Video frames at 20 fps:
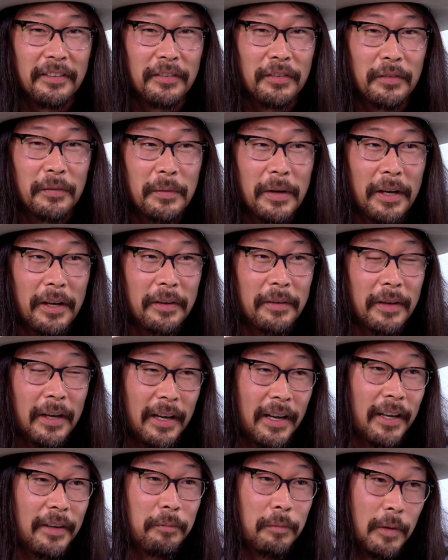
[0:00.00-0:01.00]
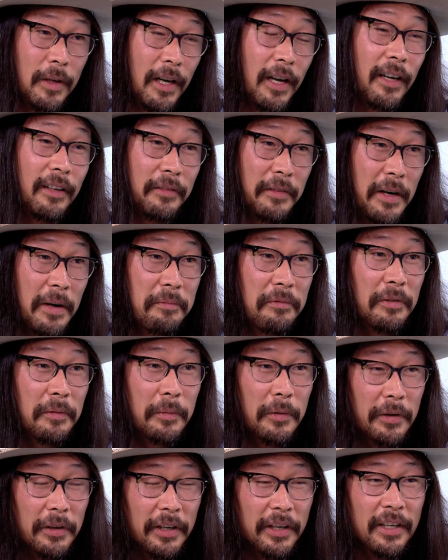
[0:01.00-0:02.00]
I got crab from
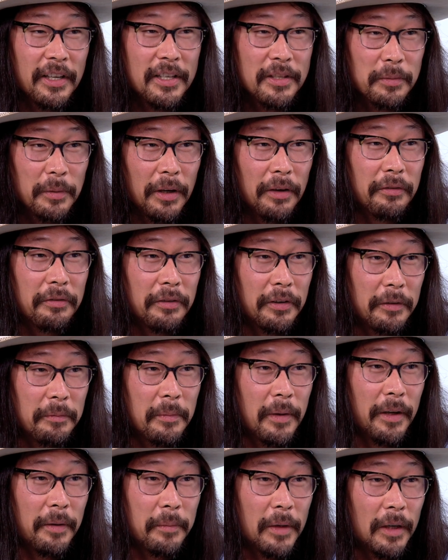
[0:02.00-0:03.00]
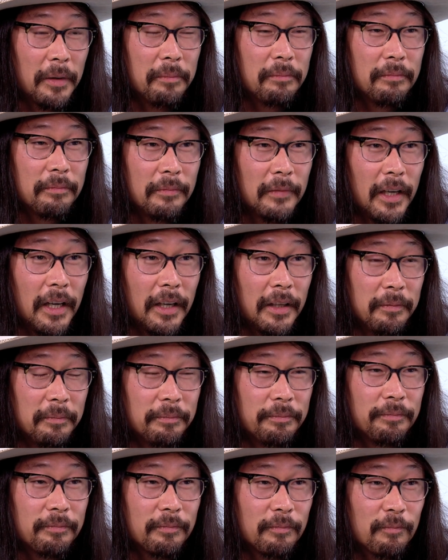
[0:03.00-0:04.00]
Korea as well from my mom.
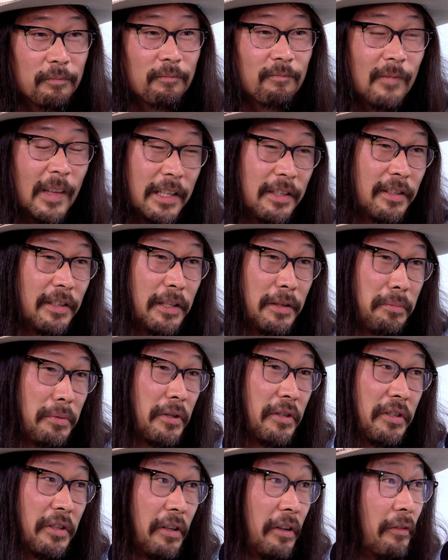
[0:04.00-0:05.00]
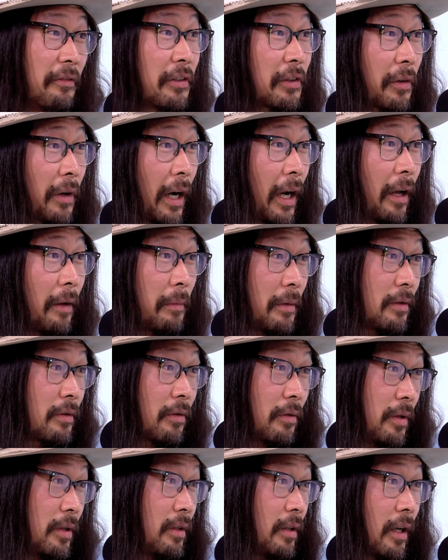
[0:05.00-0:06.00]
It's this preserved crab in
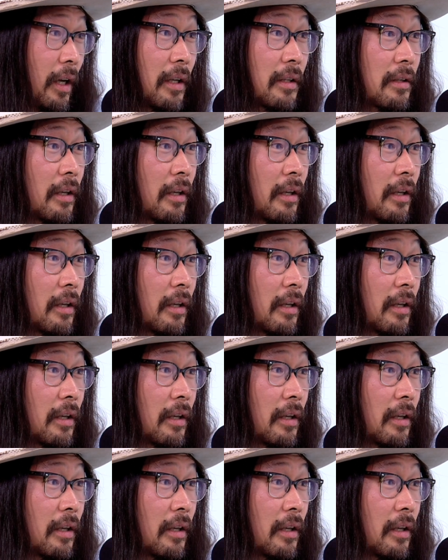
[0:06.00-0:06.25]
soy sauce.